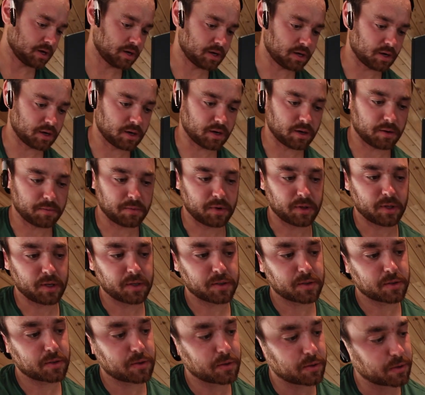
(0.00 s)
and they
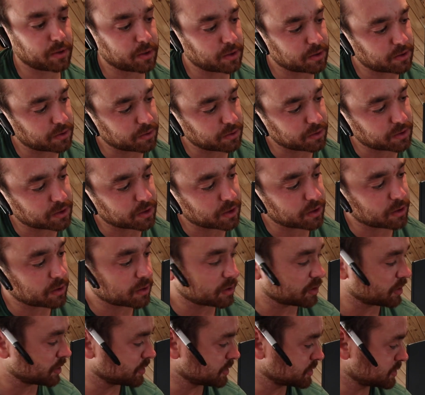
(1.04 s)
screw into each other
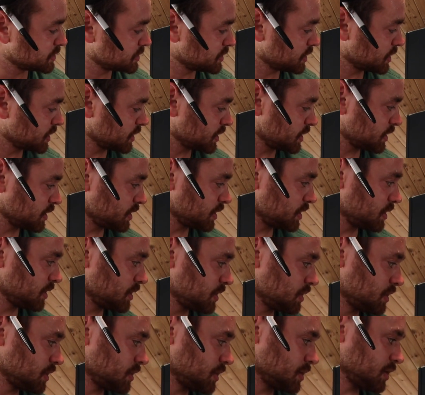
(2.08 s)
on the side.
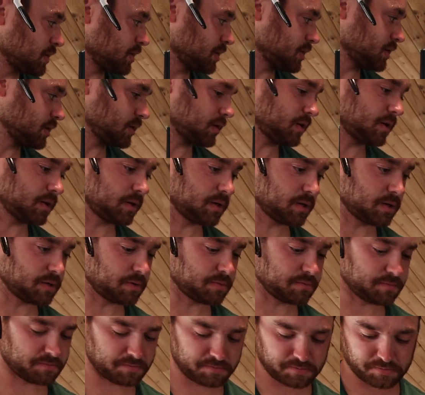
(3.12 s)
I
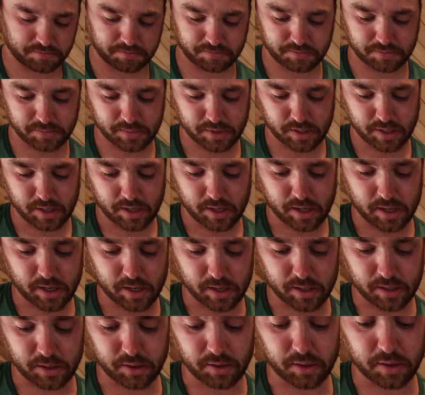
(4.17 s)

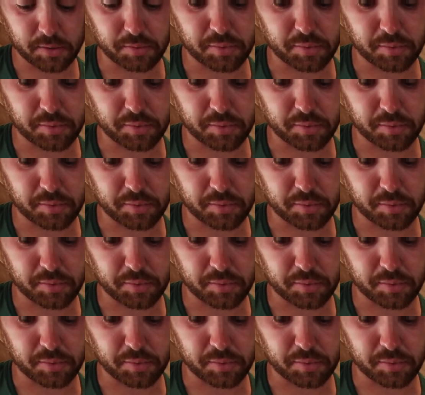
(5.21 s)
think you can